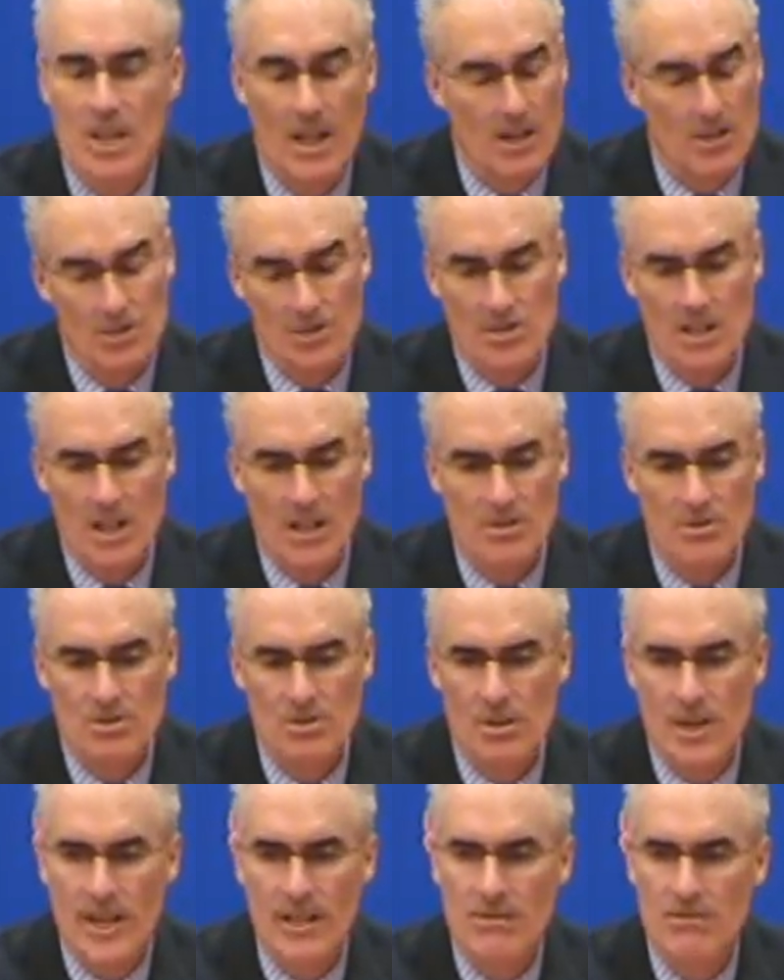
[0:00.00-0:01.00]
He was
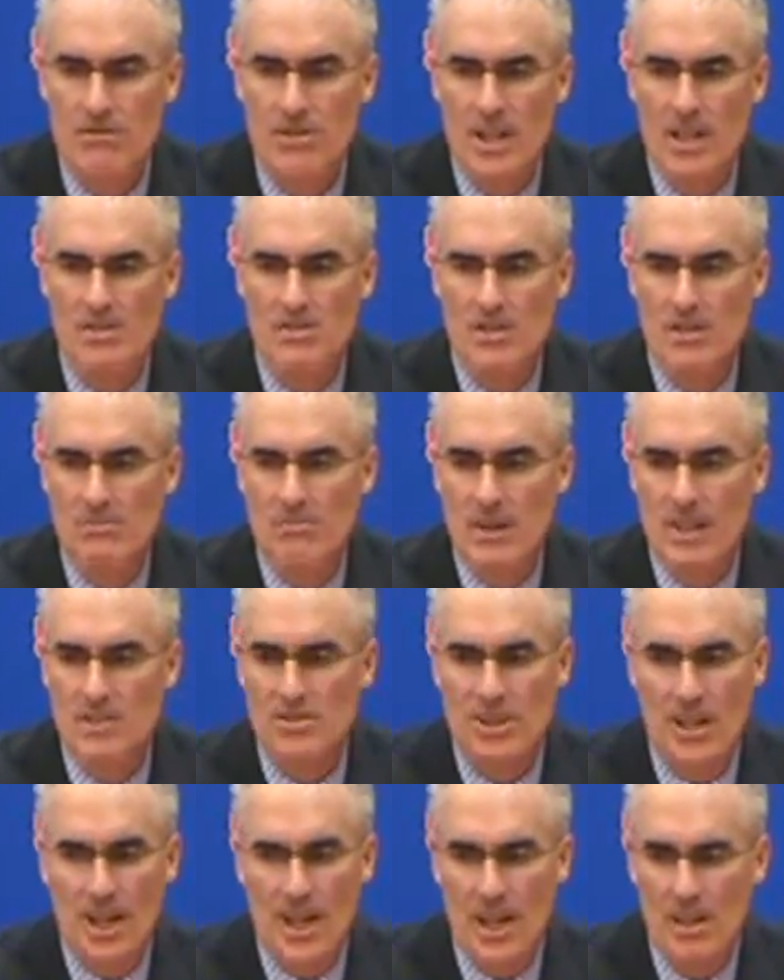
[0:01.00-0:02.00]
great. Justin,
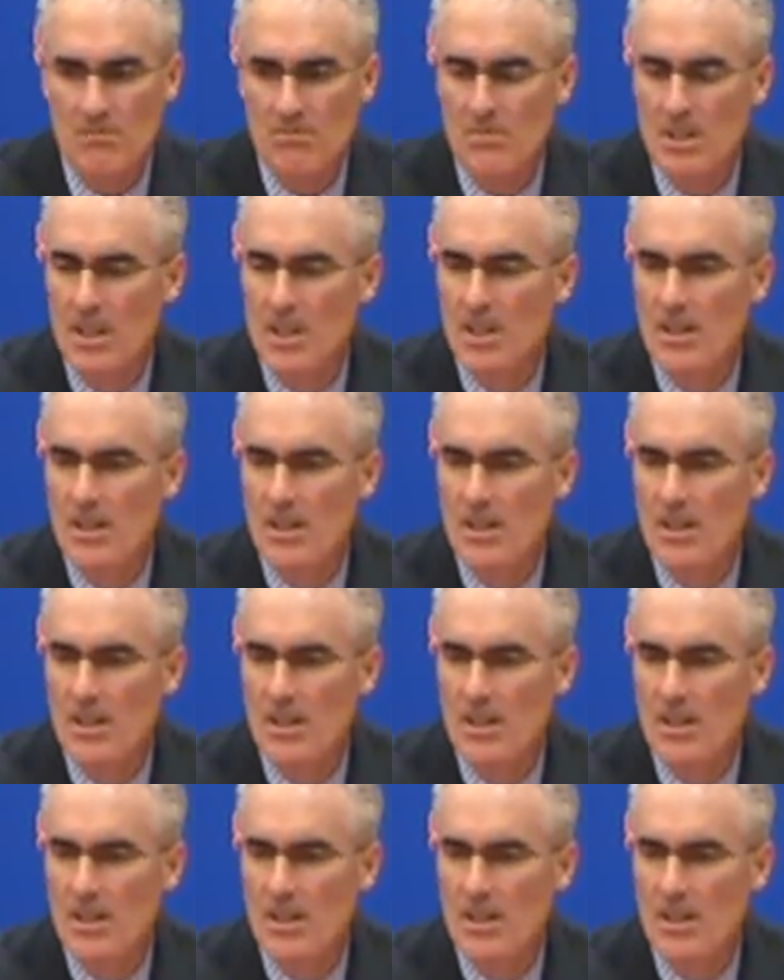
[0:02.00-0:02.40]
best game.